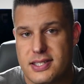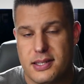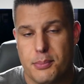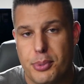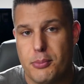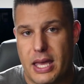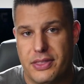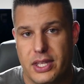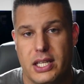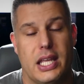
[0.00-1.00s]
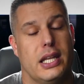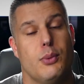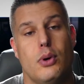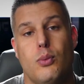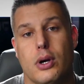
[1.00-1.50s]
simple method, and it
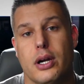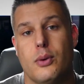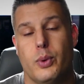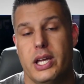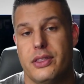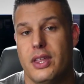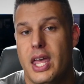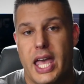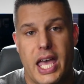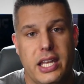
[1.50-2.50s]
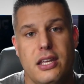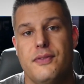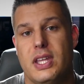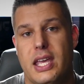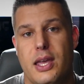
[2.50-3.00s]
will work with any of
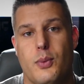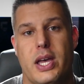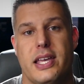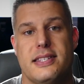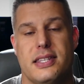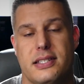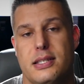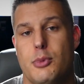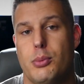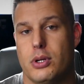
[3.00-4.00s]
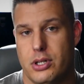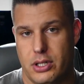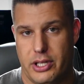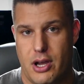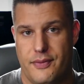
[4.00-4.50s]
the gateways that T-Mobile
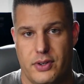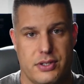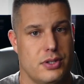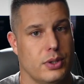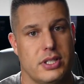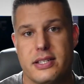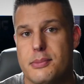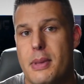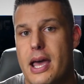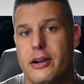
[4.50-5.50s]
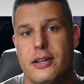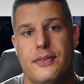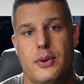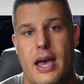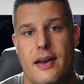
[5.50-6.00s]
currently offers. So it doesn't matter if
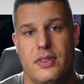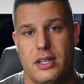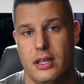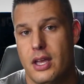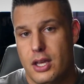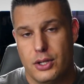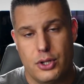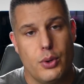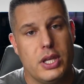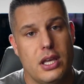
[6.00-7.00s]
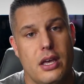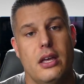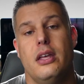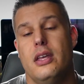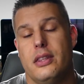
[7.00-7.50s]
you have the Nokia,
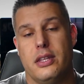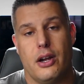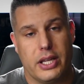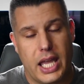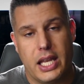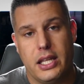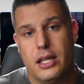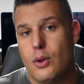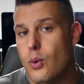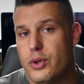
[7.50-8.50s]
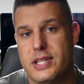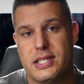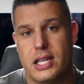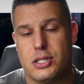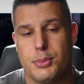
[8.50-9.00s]
the Arcadyan, or the
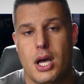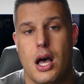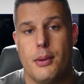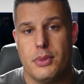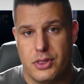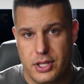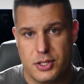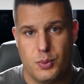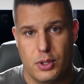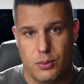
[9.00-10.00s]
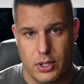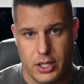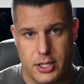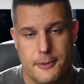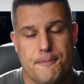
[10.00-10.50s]
Sagemcom, this will
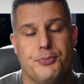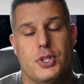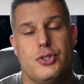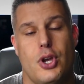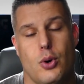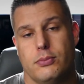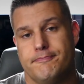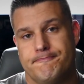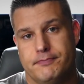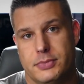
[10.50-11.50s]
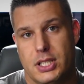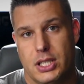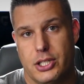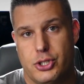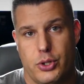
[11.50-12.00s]
work. So
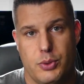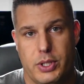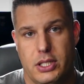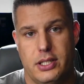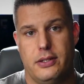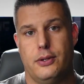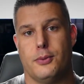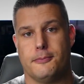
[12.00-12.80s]
let's show you what you need to do.